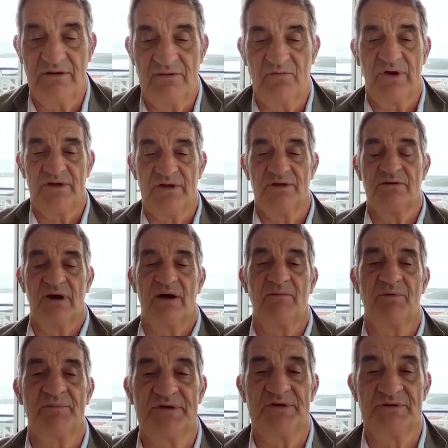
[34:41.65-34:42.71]
where you are,
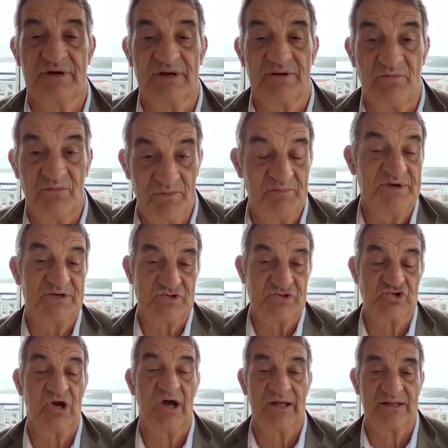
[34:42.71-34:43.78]
would be
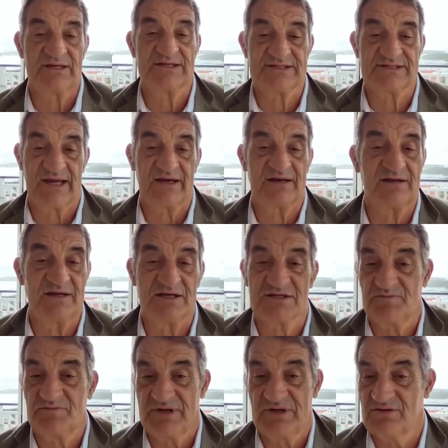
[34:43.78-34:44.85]
trying these
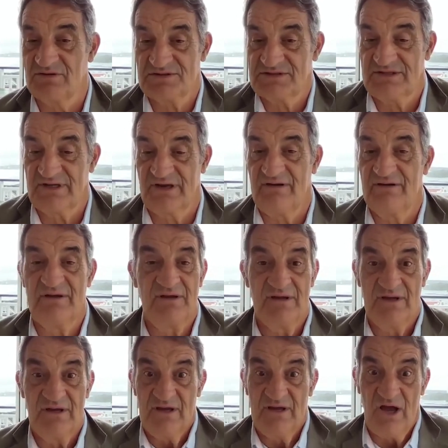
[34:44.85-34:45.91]
techniques because they're
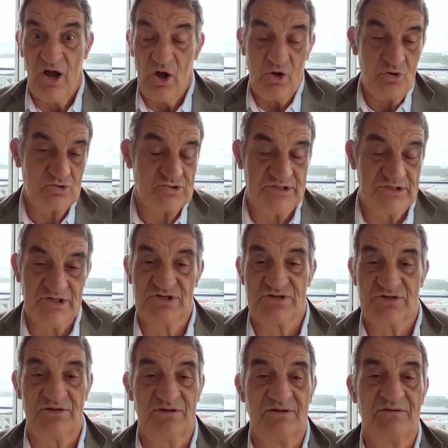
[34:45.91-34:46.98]
old
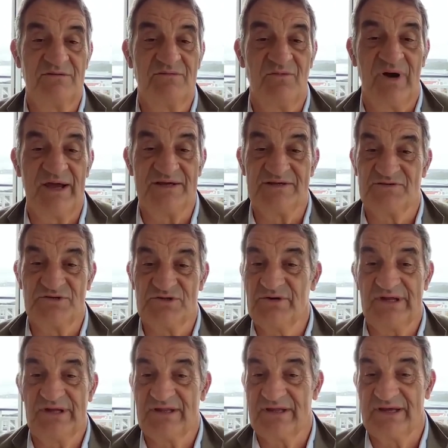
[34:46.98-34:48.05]
traditional ways of
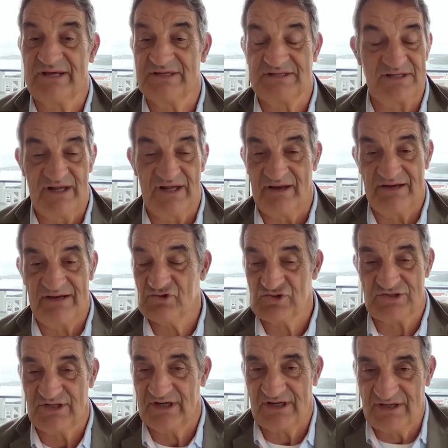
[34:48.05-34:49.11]
doing things, and they're
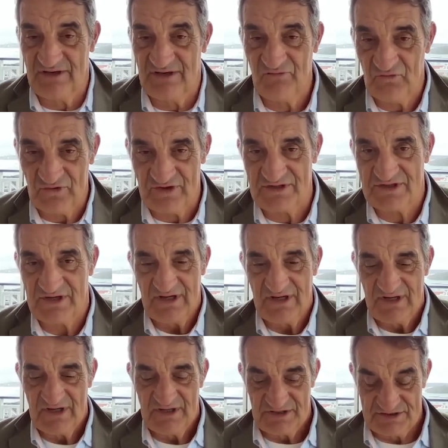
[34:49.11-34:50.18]
interesting and different.
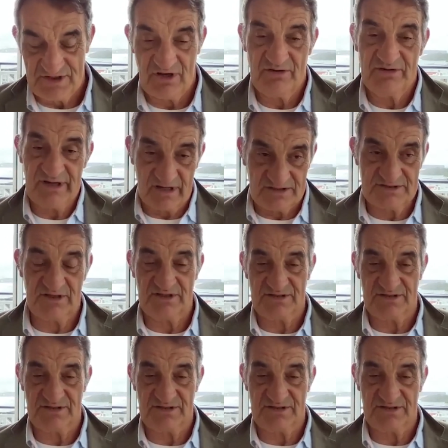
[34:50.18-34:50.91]
So yeah,